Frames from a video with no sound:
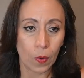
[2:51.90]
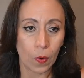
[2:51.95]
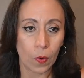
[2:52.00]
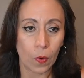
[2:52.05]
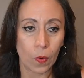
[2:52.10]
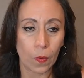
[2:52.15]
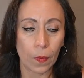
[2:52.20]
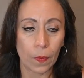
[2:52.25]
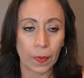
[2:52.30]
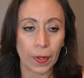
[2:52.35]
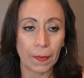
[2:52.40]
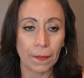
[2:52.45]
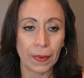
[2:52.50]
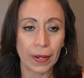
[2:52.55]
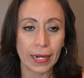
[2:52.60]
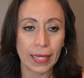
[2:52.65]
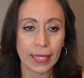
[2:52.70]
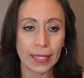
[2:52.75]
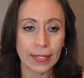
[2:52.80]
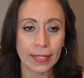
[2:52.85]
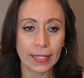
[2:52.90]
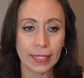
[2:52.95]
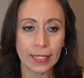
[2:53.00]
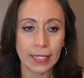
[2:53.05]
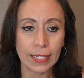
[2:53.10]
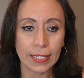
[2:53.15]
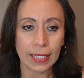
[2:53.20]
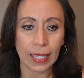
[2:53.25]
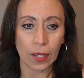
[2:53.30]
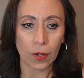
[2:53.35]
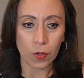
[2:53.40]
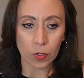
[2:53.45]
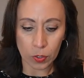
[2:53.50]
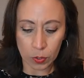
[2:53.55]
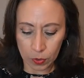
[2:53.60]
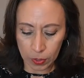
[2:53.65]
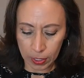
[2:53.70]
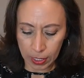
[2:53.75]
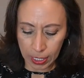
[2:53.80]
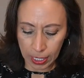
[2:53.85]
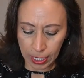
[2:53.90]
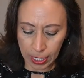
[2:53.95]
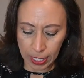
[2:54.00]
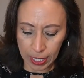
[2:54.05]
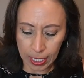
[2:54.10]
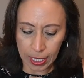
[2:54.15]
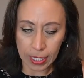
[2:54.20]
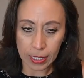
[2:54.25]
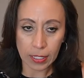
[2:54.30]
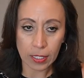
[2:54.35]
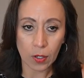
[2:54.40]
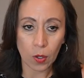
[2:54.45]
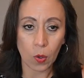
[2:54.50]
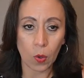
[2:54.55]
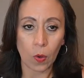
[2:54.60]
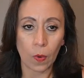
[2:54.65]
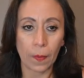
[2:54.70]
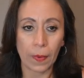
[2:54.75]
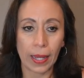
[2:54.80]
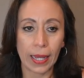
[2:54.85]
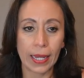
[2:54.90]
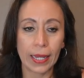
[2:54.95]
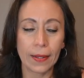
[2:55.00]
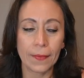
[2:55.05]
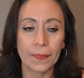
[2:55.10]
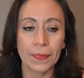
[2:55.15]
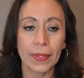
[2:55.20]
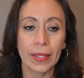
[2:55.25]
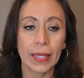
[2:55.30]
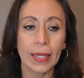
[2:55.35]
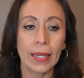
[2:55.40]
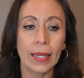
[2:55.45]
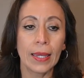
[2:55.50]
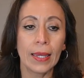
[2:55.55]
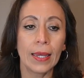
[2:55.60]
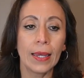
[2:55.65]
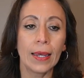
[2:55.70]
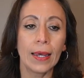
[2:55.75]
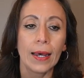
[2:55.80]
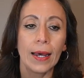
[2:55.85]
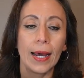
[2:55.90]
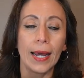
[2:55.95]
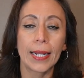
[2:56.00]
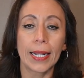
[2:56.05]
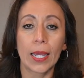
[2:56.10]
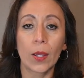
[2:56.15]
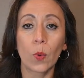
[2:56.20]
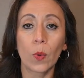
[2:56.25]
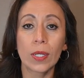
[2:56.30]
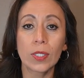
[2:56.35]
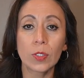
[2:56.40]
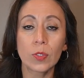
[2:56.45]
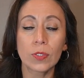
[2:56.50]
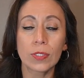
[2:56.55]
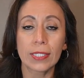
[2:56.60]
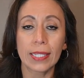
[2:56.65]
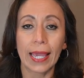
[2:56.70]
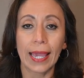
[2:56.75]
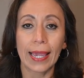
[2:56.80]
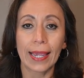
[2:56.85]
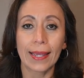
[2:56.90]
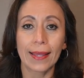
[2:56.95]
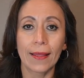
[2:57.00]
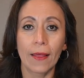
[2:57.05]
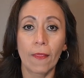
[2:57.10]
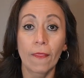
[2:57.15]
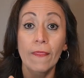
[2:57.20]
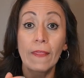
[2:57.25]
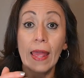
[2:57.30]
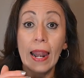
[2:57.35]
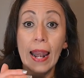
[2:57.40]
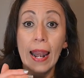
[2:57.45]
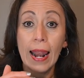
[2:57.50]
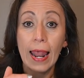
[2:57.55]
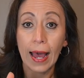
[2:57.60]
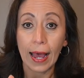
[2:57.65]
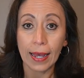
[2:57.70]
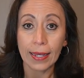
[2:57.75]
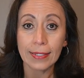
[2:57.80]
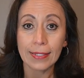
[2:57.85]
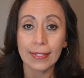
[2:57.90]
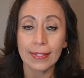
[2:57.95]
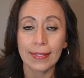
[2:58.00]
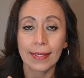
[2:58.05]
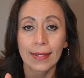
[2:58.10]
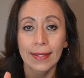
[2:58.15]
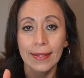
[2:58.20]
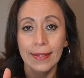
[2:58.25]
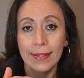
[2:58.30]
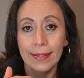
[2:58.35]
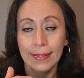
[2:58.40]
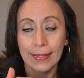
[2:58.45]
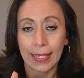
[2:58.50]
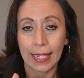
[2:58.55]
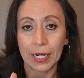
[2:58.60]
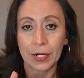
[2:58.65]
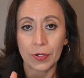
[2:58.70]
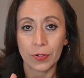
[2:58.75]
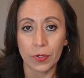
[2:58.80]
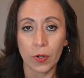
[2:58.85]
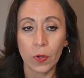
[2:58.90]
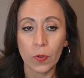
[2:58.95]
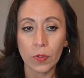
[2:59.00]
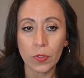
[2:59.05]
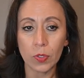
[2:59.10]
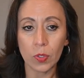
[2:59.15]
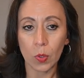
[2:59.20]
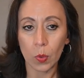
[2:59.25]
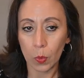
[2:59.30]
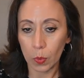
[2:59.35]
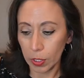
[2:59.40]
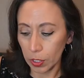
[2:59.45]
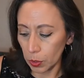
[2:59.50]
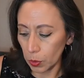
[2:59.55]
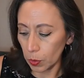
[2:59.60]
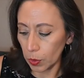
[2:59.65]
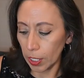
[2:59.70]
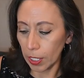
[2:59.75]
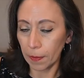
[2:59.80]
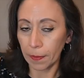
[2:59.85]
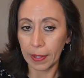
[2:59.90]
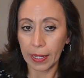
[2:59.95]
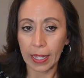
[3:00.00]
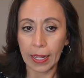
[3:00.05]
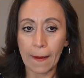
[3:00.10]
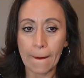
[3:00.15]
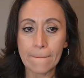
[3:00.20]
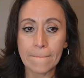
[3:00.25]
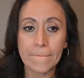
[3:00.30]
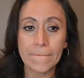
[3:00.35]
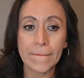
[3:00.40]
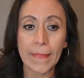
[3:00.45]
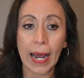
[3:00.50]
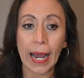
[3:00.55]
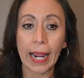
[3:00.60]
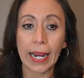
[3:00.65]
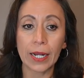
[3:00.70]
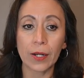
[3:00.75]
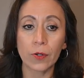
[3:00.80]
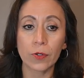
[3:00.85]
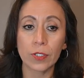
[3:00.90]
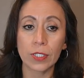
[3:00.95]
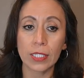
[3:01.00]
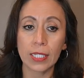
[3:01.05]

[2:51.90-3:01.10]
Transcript: Open parentheses, I go to the end, comma, and I want to take the last 10 rows, which will be minus